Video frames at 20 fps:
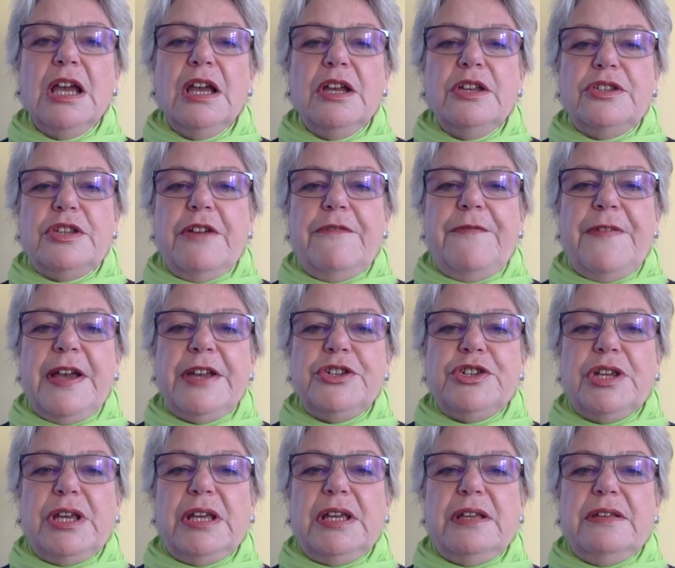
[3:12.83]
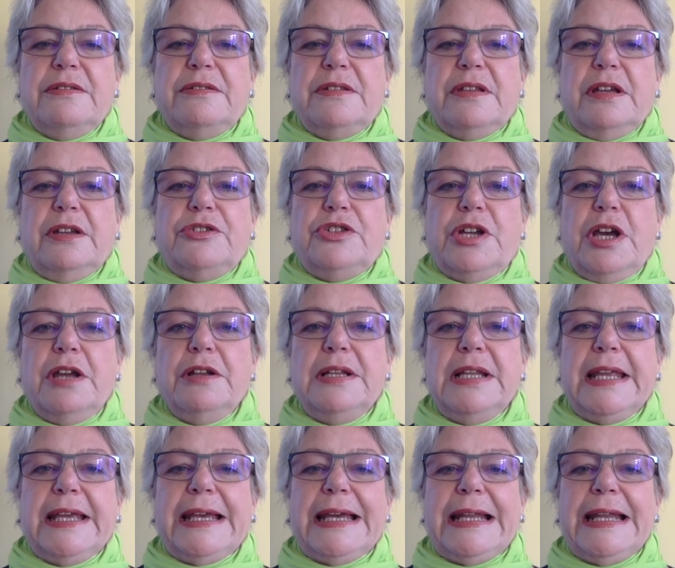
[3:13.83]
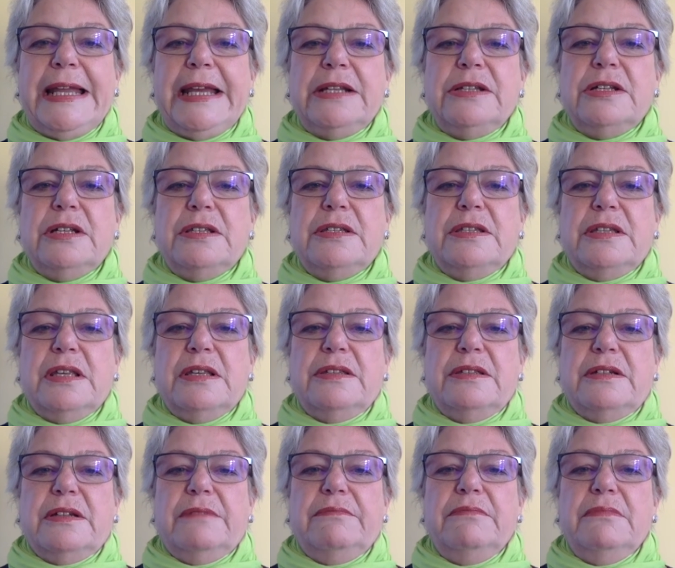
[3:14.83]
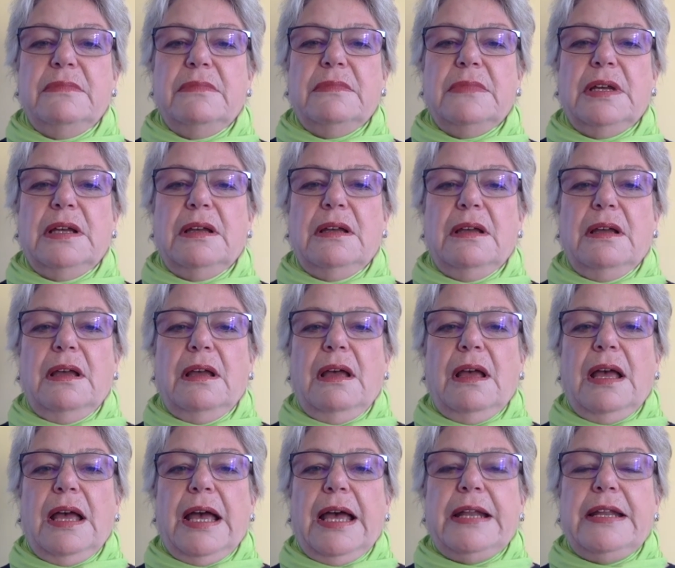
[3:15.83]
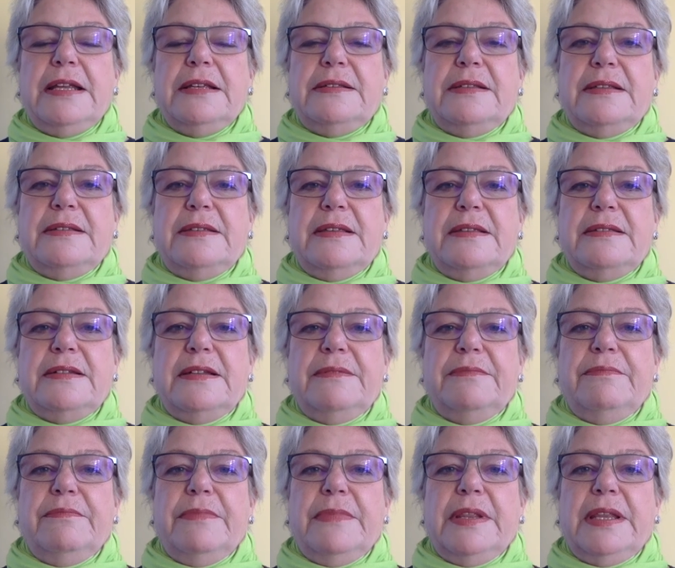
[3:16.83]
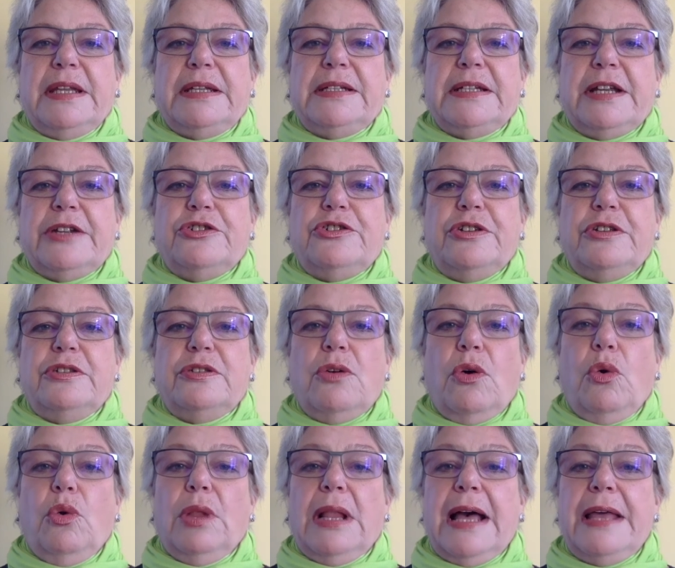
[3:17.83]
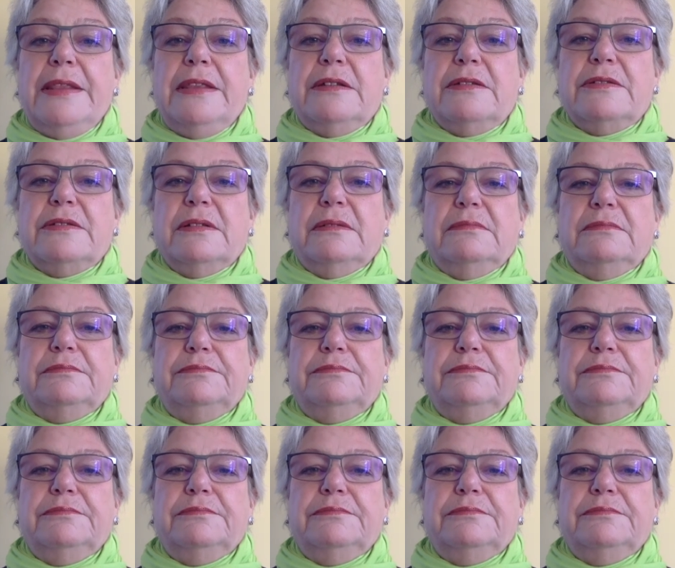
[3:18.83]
So fascia is a totally connected system and is the system that touches all others.